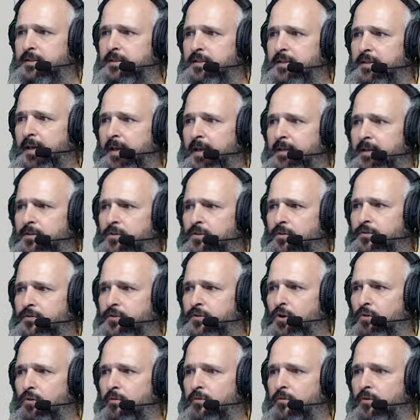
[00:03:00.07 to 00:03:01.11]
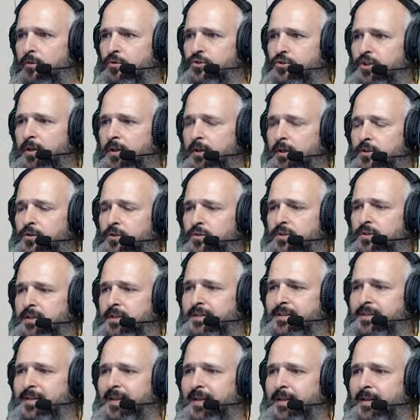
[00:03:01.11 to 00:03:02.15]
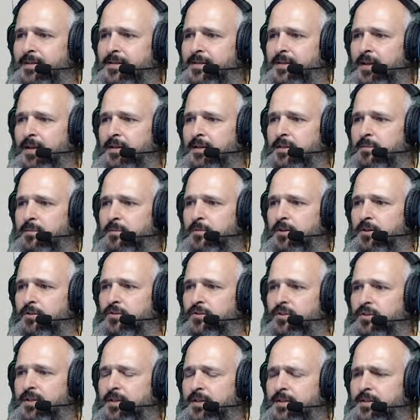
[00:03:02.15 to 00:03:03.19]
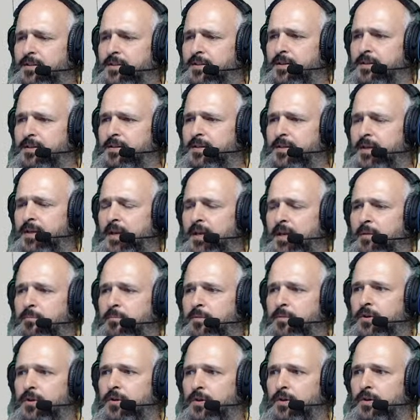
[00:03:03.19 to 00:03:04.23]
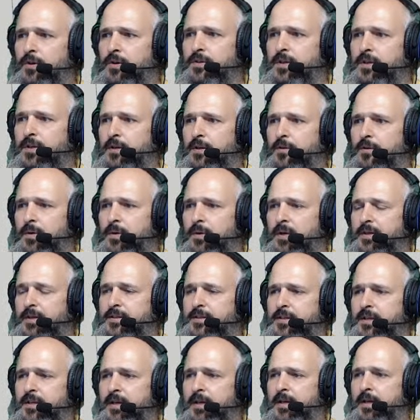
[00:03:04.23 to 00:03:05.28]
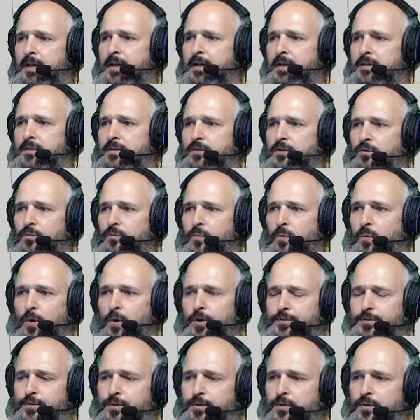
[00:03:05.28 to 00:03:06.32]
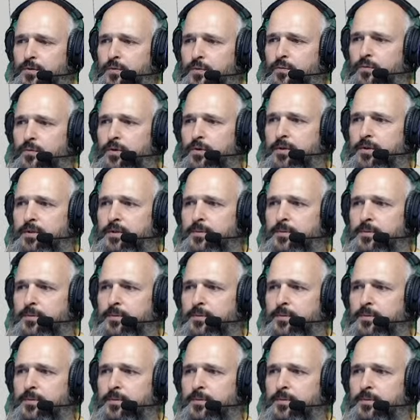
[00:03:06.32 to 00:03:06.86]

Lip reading: end of the overflow channel. You need 10 centimeter distance, because otherwise the water would